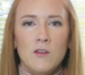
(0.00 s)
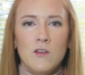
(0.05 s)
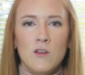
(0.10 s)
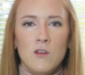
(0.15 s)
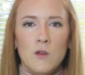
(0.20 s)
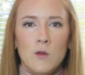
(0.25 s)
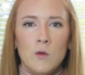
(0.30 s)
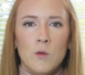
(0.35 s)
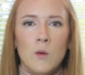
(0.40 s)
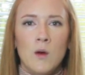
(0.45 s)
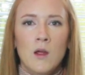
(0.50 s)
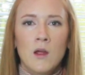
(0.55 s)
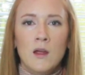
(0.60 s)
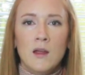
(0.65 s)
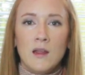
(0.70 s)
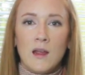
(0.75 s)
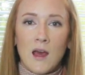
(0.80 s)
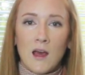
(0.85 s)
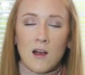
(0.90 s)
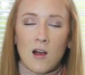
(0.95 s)
to
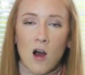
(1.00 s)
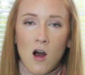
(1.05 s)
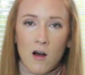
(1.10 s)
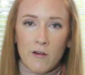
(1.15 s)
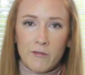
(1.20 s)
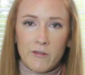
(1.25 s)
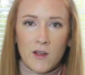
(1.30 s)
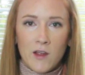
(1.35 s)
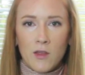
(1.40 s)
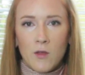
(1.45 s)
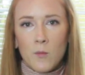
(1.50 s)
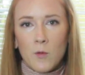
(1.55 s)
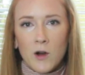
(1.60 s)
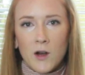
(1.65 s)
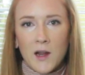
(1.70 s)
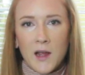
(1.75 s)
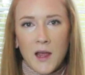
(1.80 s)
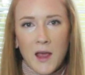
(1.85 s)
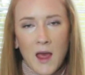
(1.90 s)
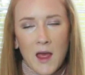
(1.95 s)
get coffee in the
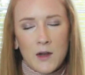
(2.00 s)
morning.